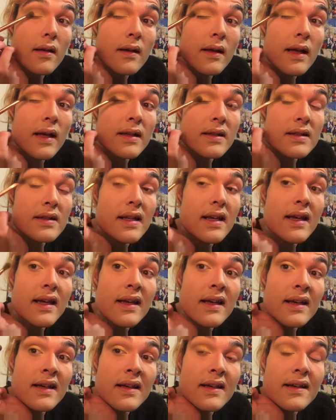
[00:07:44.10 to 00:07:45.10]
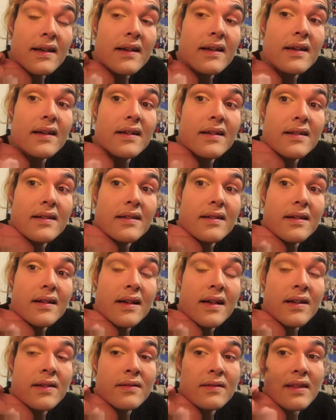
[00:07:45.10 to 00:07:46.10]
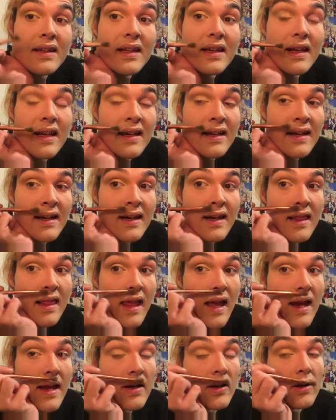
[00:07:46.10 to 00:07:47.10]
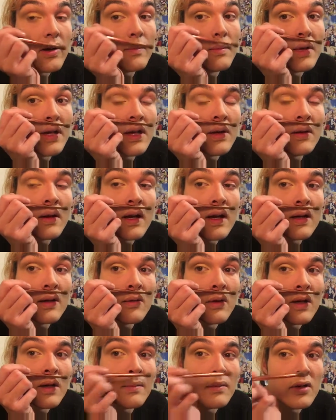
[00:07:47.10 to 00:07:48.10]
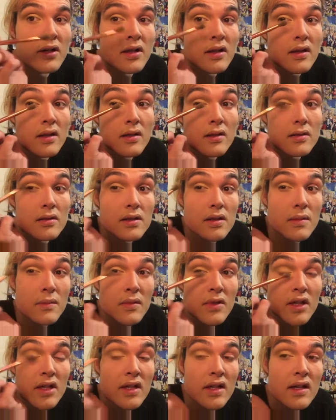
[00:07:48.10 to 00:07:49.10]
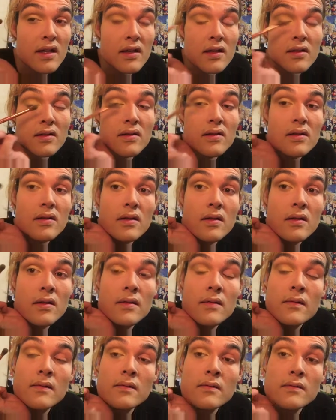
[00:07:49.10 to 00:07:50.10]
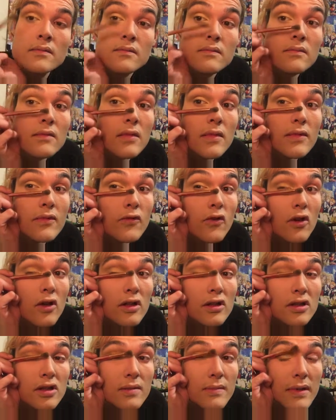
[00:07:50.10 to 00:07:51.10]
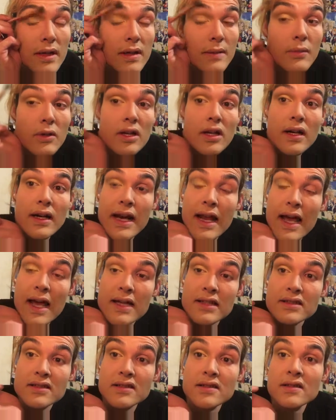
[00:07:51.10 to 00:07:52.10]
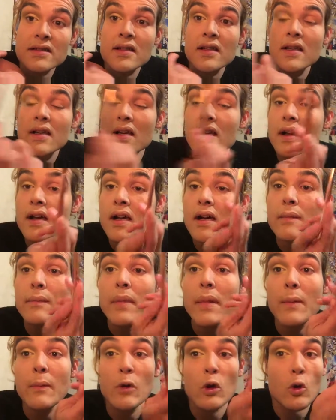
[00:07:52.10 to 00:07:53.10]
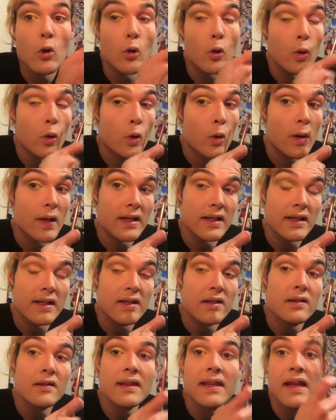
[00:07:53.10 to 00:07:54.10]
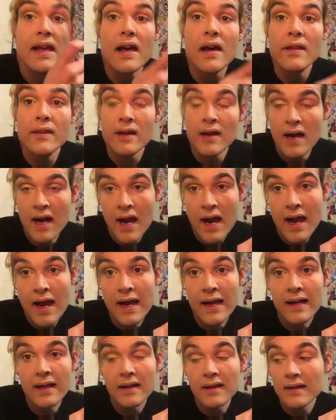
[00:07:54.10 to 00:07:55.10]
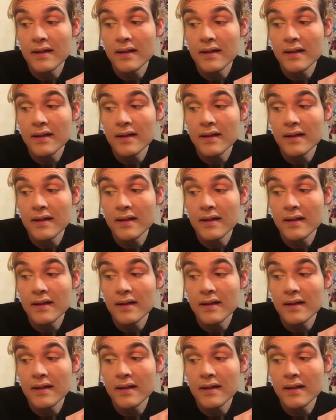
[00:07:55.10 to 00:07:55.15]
That's it. I don't think I need a liner, but I kind of want to put a little something there. And of course, I'm going to put on lashes. I'm going to quickly do the other eye.